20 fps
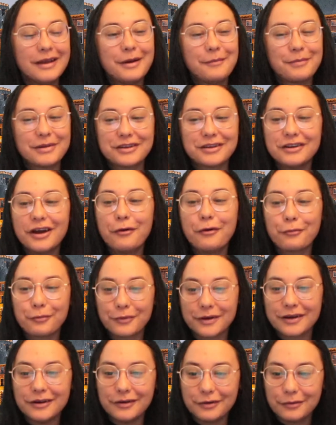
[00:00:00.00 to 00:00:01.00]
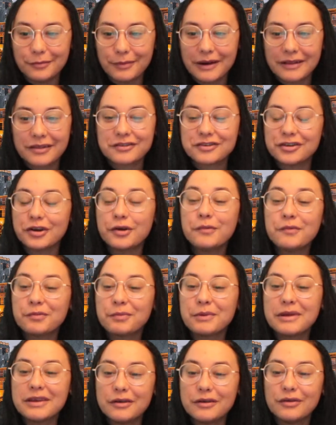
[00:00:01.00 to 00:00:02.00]
But they're not real, right? They're terms we
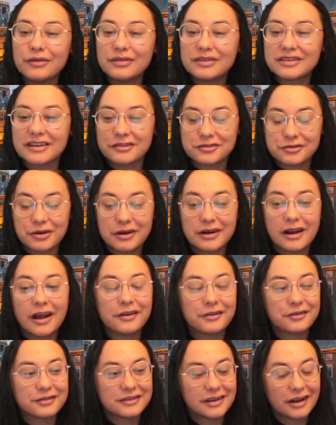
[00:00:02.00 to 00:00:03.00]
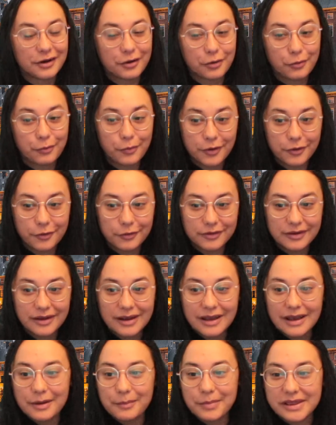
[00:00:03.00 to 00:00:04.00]
use to try to understand our world,
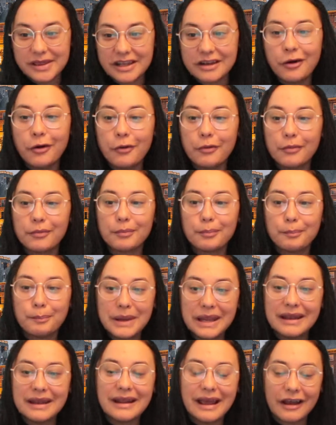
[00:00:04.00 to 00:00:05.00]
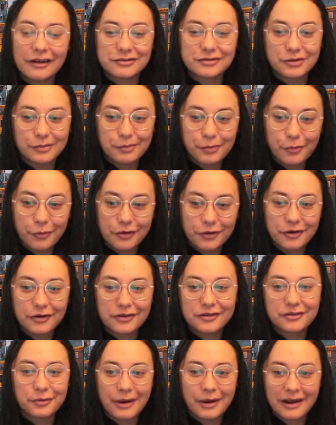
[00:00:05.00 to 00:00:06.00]
but they don't mean actual borders
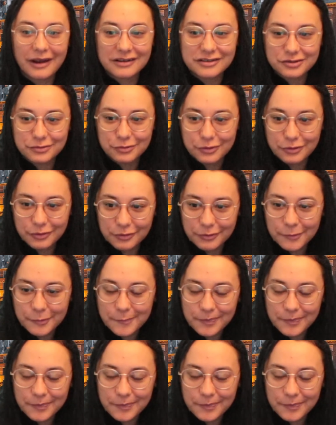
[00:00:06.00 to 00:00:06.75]
or actual